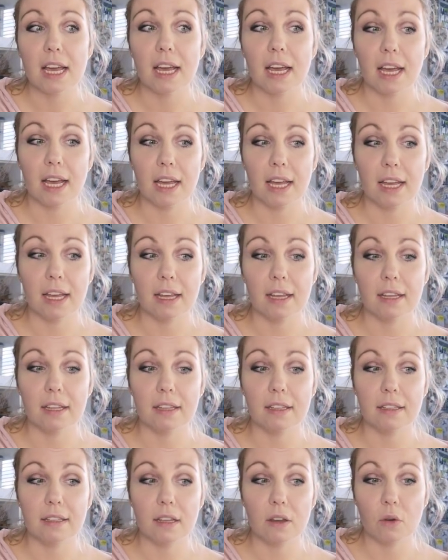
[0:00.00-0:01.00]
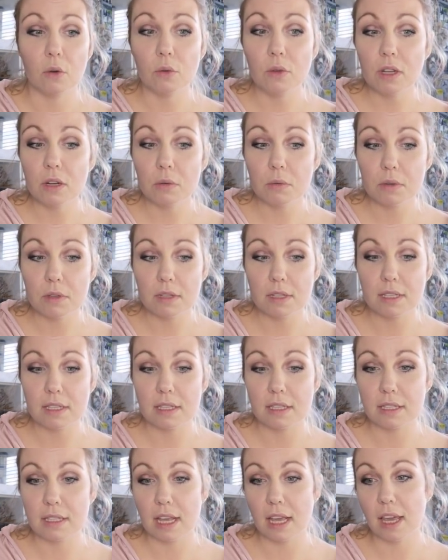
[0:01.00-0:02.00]
The owner was
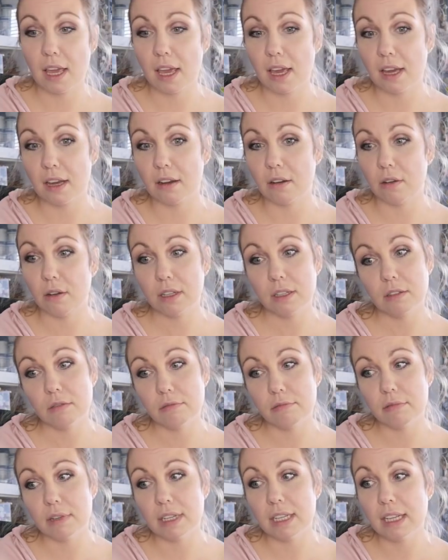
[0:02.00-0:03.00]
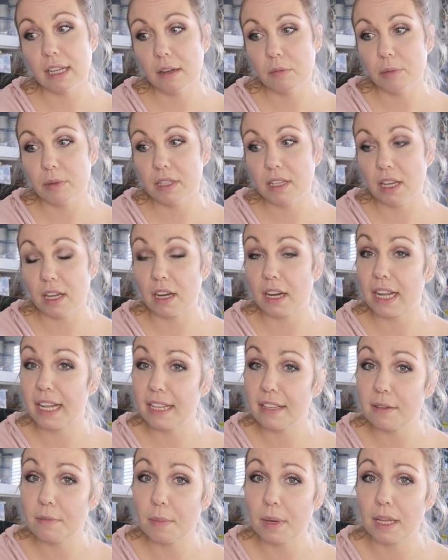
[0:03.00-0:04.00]
saying, well, but they are
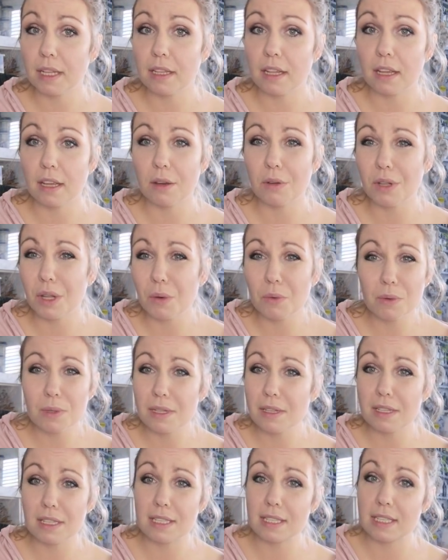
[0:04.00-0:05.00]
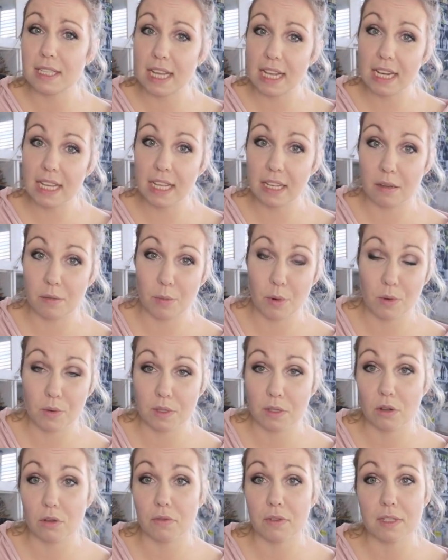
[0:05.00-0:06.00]
handmade, they wouldn't sell in the
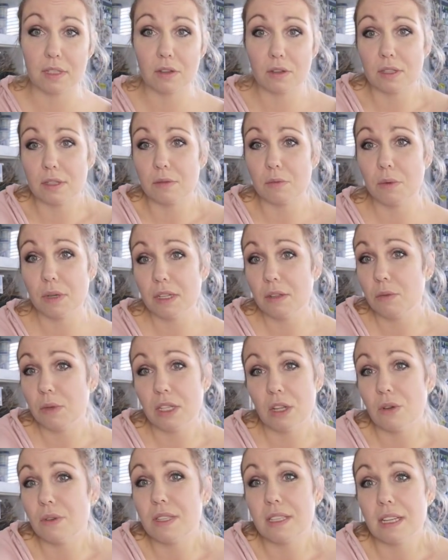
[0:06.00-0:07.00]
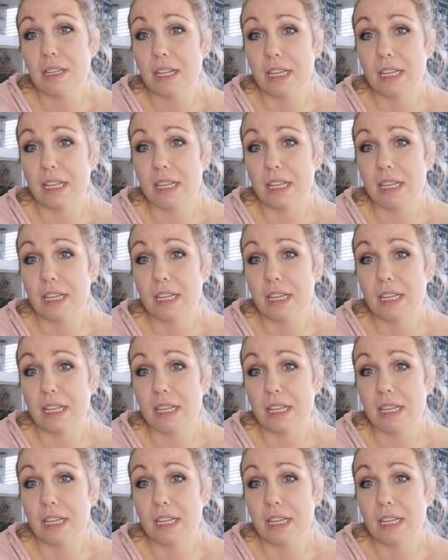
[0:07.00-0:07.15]
post office because we don't sell